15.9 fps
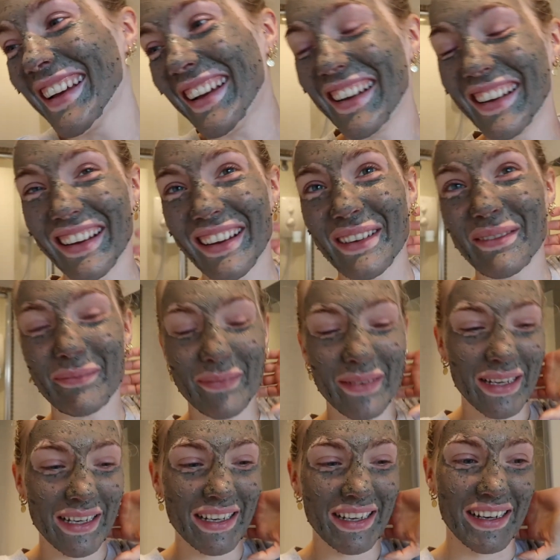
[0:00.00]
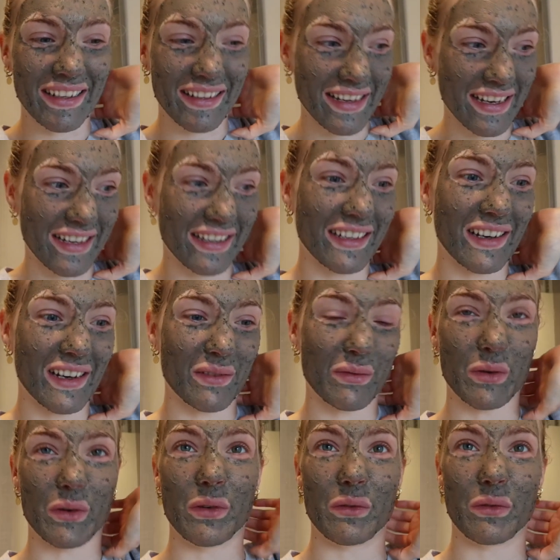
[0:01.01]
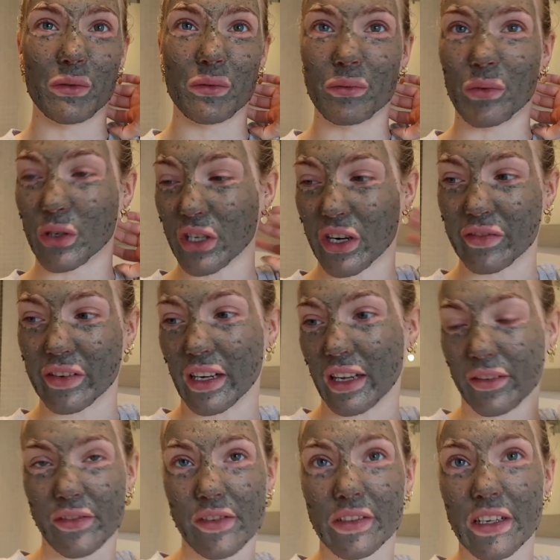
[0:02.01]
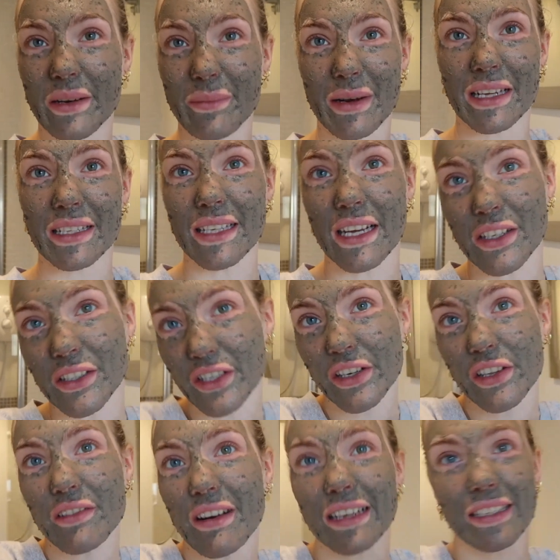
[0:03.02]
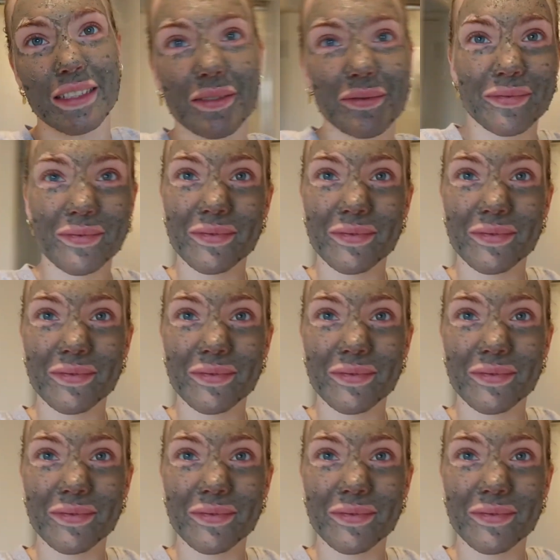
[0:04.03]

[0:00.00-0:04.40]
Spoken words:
And then I will wash it off in like 15 minutes and show you the rest.